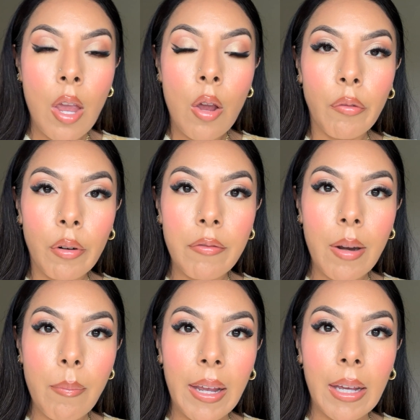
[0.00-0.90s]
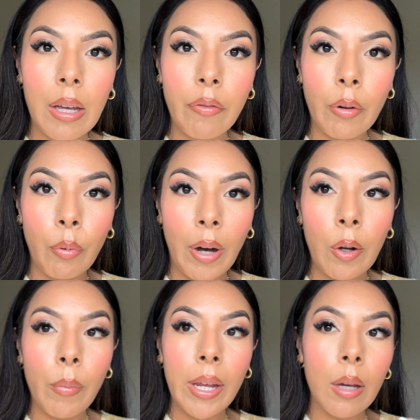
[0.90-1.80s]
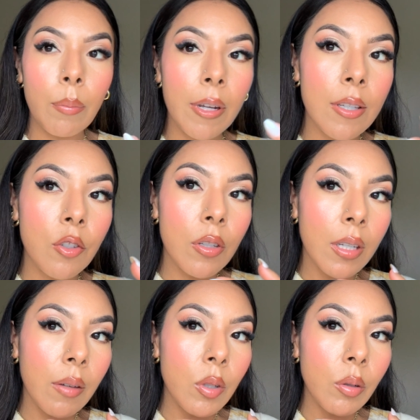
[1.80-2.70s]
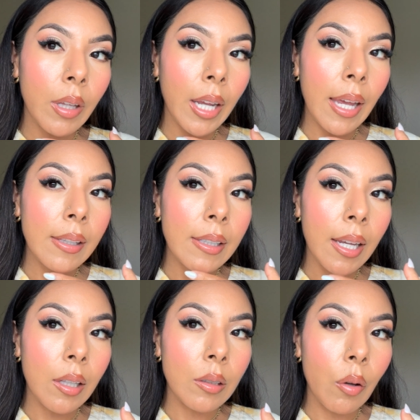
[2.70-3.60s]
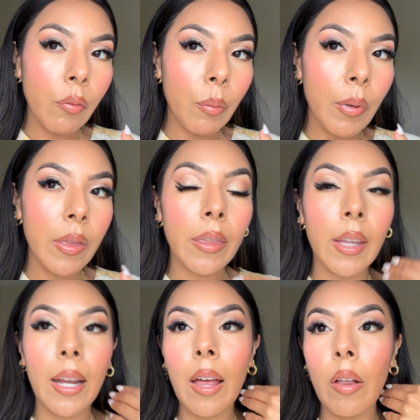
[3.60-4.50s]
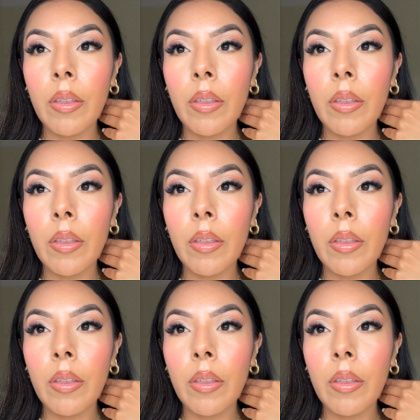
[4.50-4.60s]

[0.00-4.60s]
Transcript: for event makeup, for bridal makeup, because it just gives you like a lit glow from within, like a healthy